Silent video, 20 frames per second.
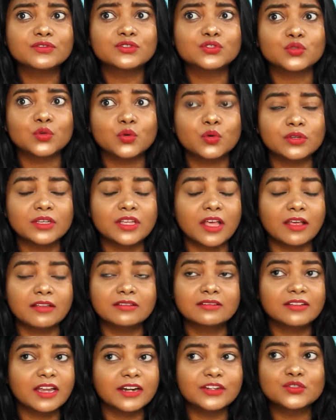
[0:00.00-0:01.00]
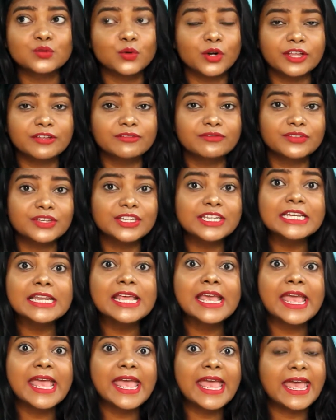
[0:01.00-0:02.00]
So yeah, that is what I feel
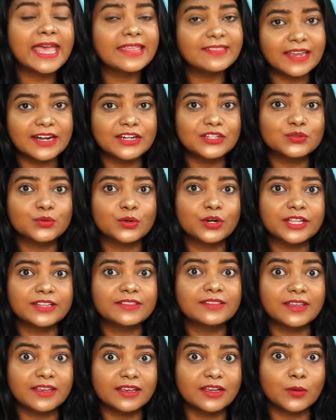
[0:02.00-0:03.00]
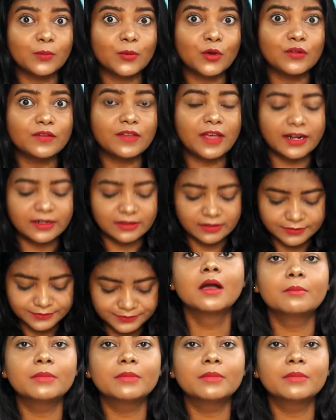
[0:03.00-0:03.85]
and that is what I think about that.